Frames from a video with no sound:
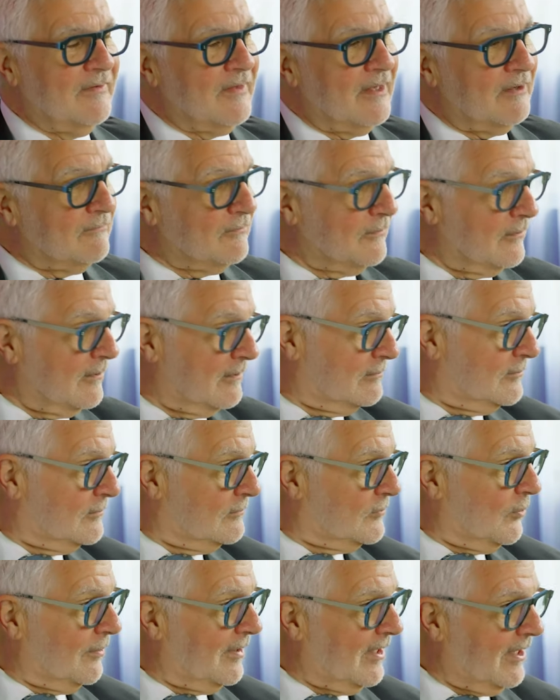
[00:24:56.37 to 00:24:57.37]
that for
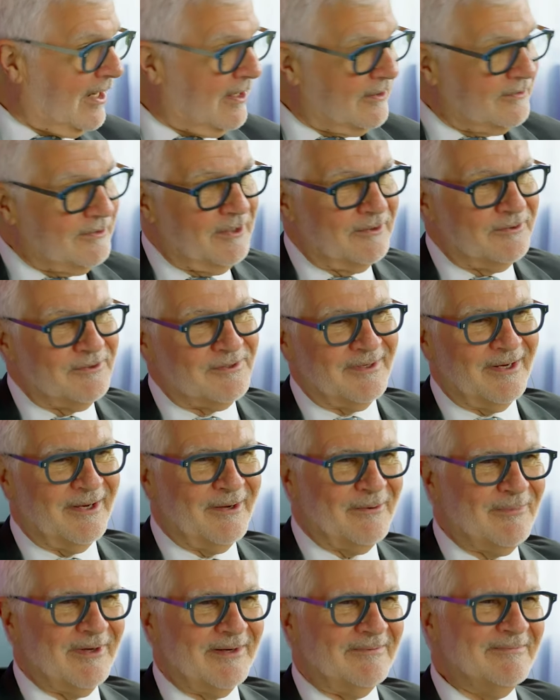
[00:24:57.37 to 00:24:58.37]
20 odd years
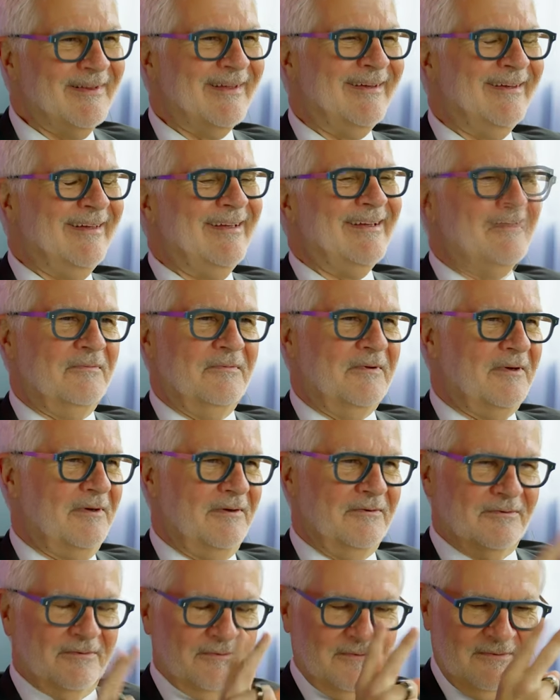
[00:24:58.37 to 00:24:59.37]
now. But
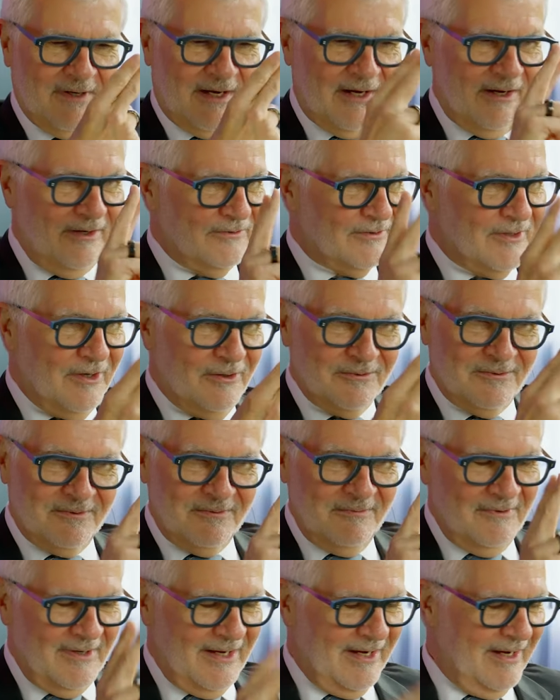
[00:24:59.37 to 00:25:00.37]
these guys go
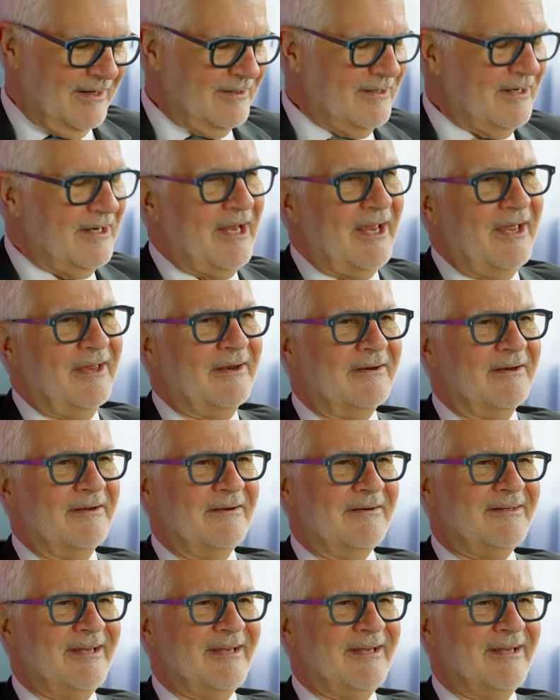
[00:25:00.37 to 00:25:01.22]
hand in hand in